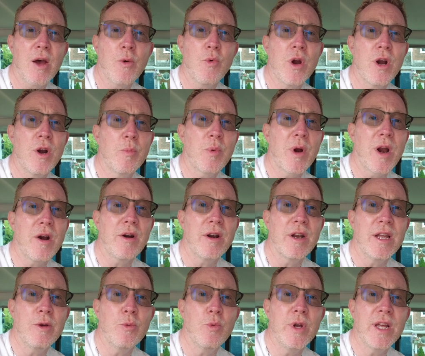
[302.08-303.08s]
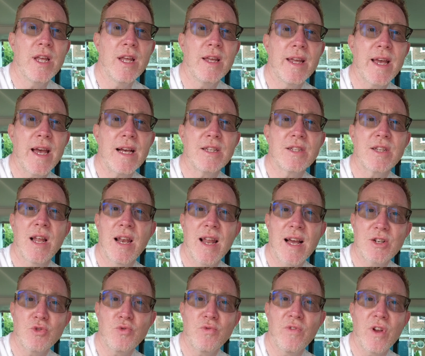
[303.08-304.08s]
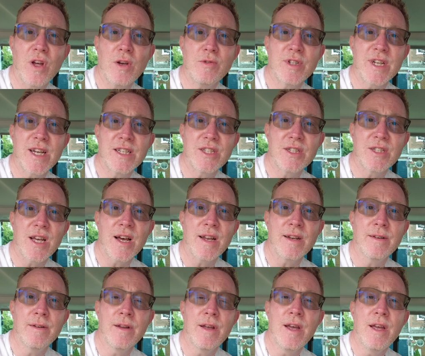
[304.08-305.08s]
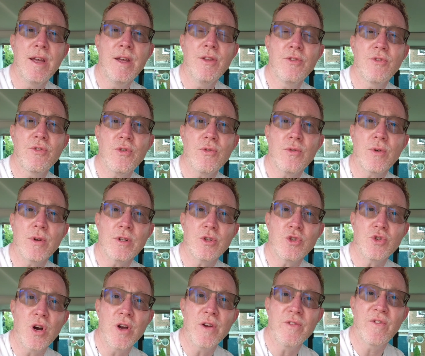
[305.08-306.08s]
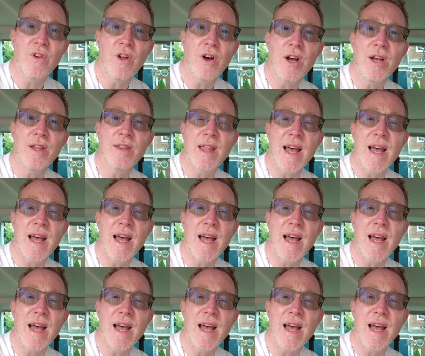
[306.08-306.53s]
where apparently we can get a lateral flow test done through on a dry fly.